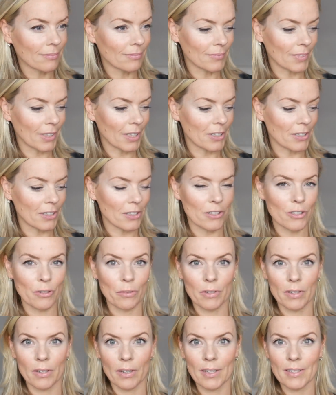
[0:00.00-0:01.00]
I could just
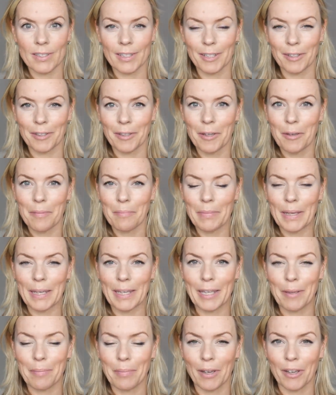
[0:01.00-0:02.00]
do the nice little
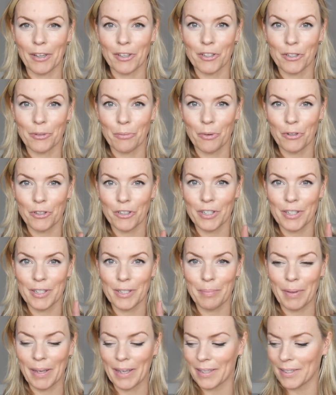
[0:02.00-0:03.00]
pinky blush. Watch this
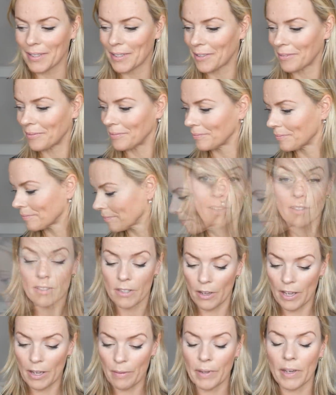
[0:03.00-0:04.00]
space.
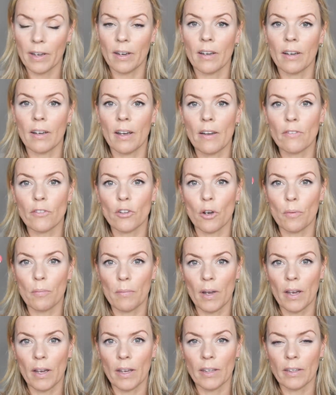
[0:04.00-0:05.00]
So here we are. I've got
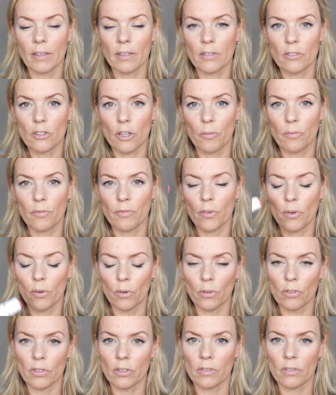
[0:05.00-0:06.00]
my Tom
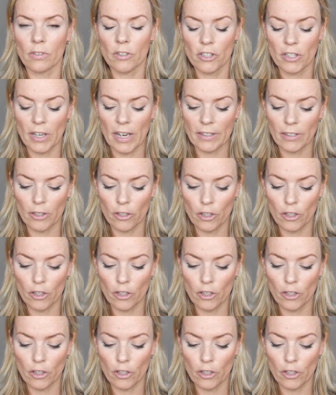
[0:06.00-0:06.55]
Ford Shade and